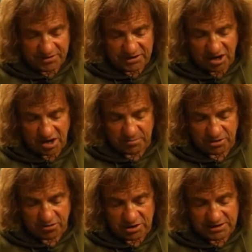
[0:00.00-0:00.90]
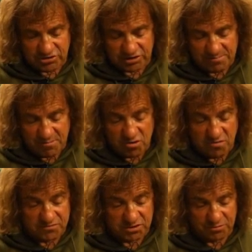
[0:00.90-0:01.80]
the carp can only literally
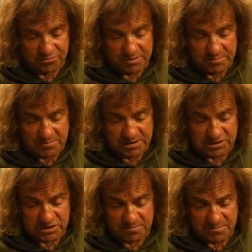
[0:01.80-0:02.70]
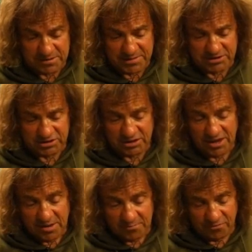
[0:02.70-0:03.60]
move 2 or 3 millimeters
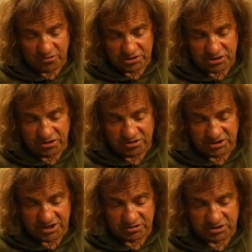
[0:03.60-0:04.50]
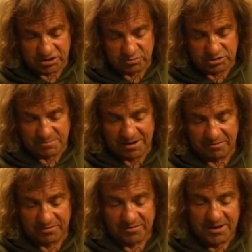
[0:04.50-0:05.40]
before it turns and goes into its
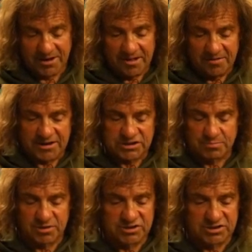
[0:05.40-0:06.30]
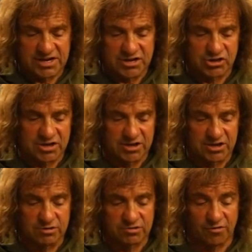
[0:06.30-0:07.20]
mouth. That's the presentation I
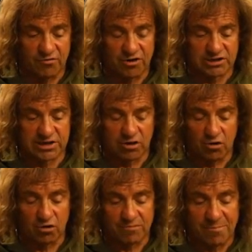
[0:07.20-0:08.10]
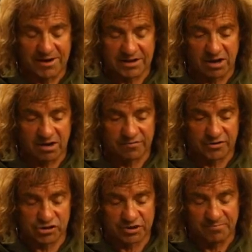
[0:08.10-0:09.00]
use for virtually all of my
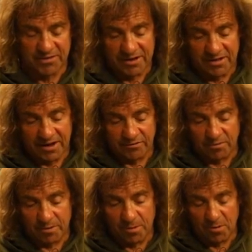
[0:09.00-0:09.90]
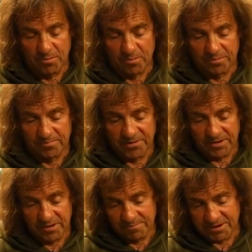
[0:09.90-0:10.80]
carp fishing. I've got the pop-up
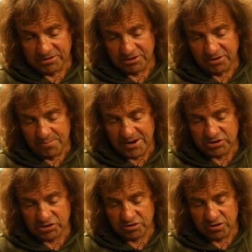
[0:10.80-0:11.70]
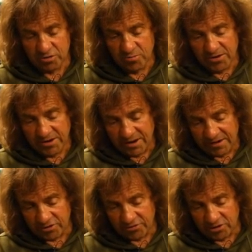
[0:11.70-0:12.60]
mounted on the bait screw,
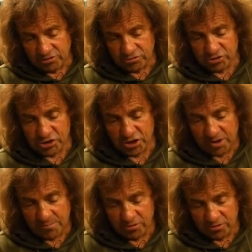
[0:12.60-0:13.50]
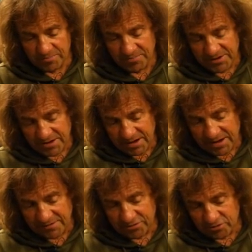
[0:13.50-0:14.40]
I've got the ultra sharp hook,
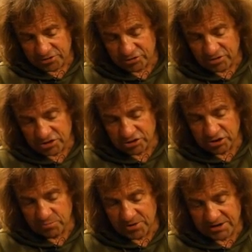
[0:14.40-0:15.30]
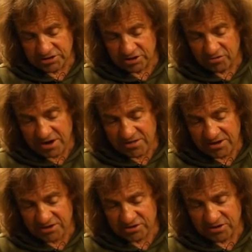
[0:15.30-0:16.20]
I've got the shrink tube there to create
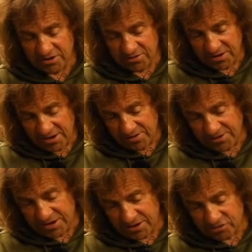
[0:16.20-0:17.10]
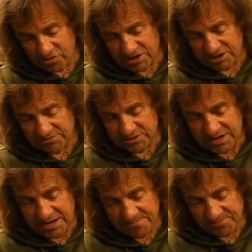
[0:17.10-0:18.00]
the aggressive
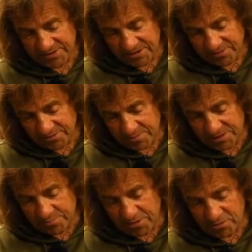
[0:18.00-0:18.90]
D, the bit of